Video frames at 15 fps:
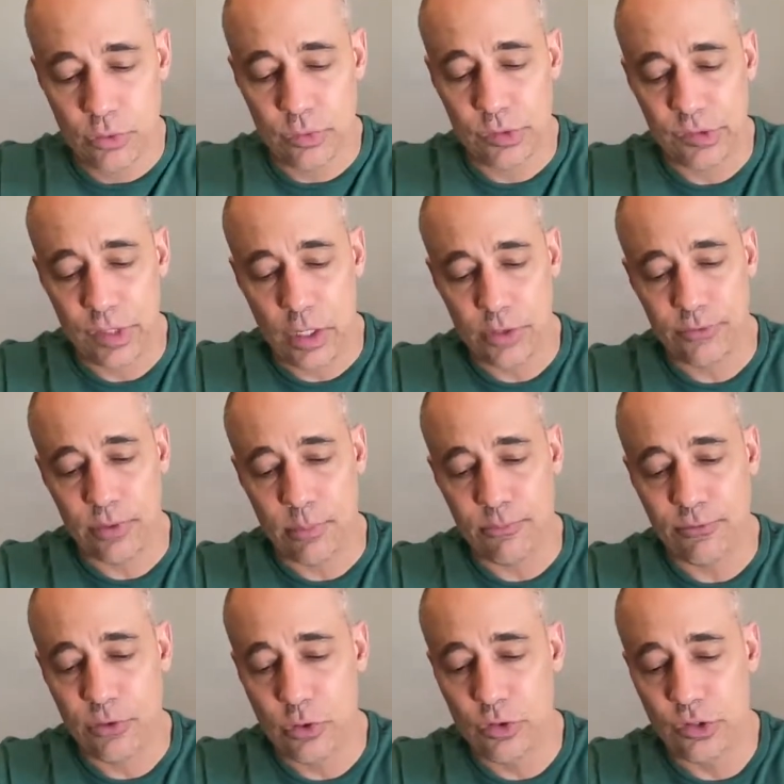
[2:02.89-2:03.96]
result from
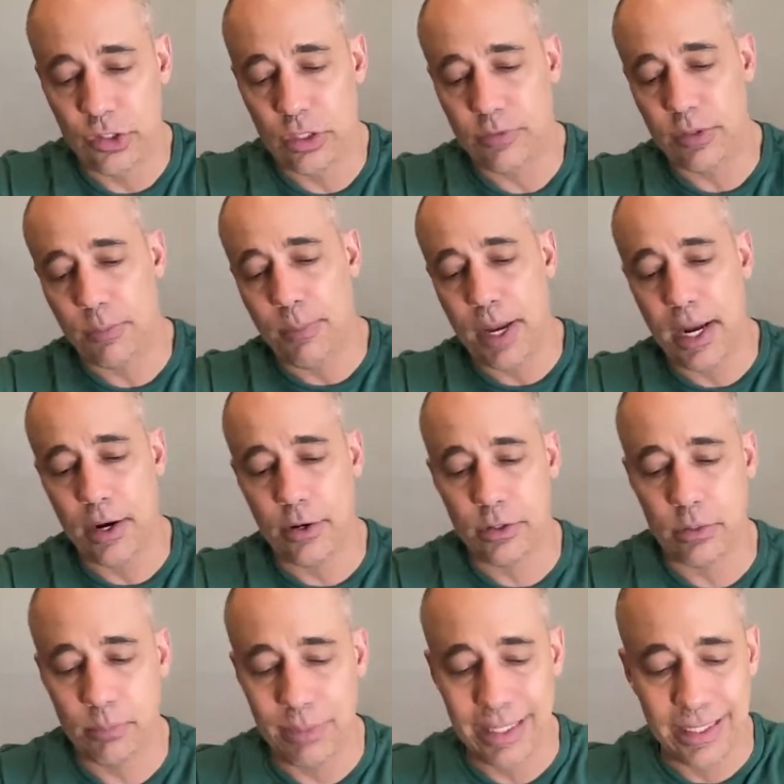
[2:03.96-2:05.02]
fusion of the
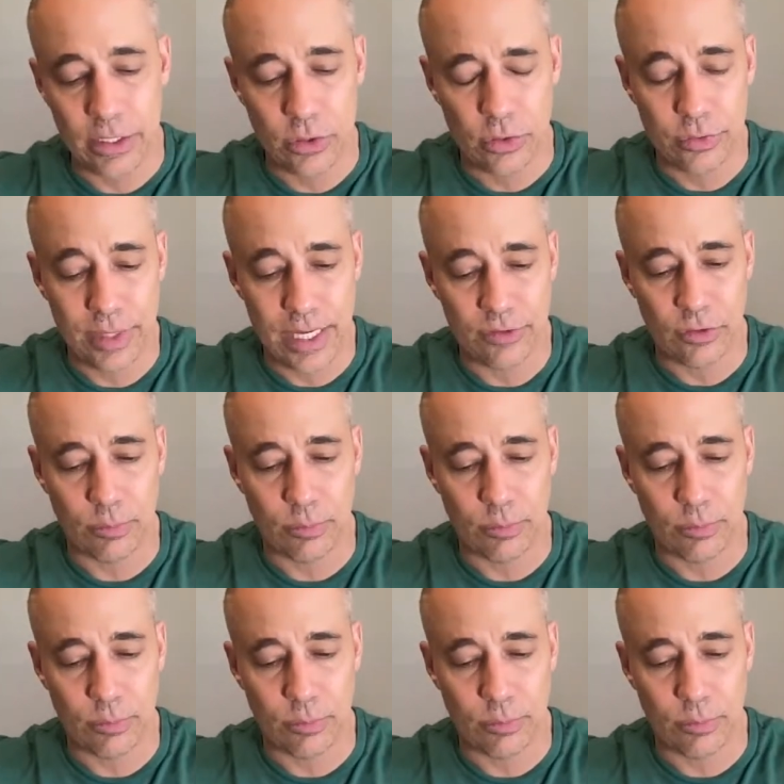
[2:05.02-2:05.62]
paired medial nasal